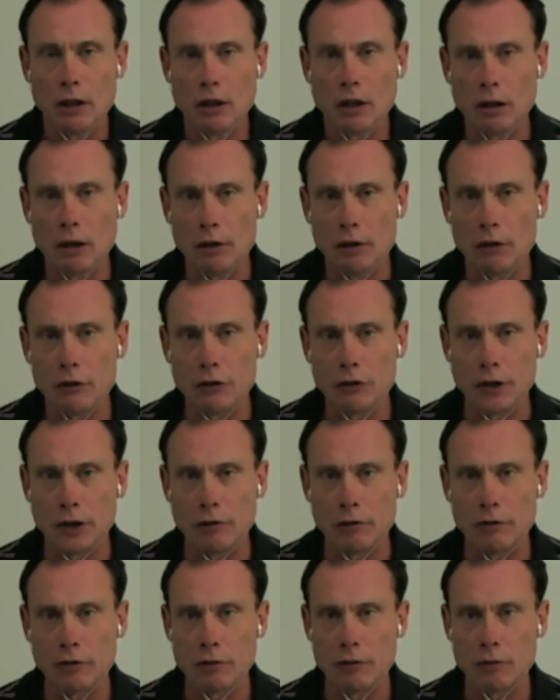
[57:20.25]
uh, set
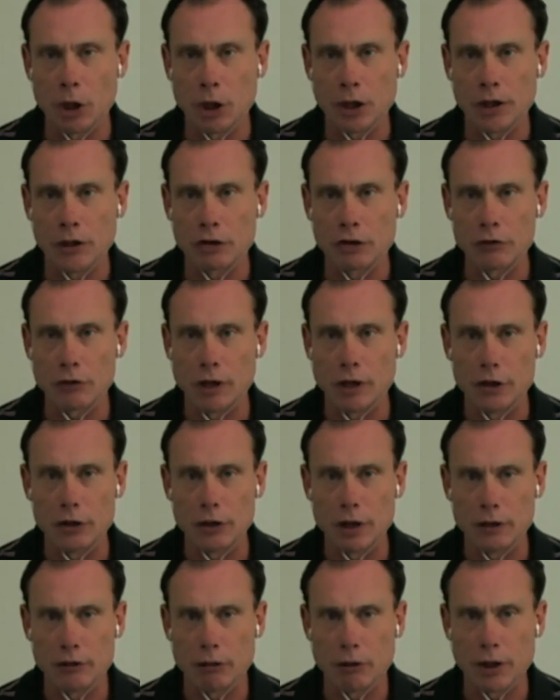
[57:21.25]
of marketing
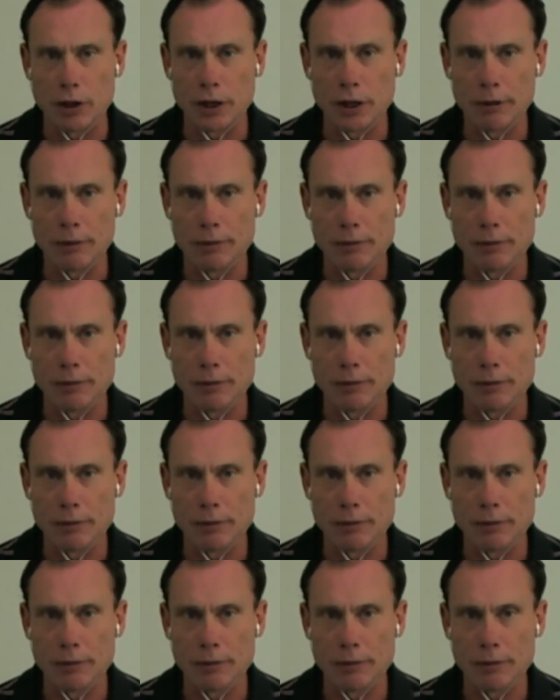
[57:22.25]
strategy you have run.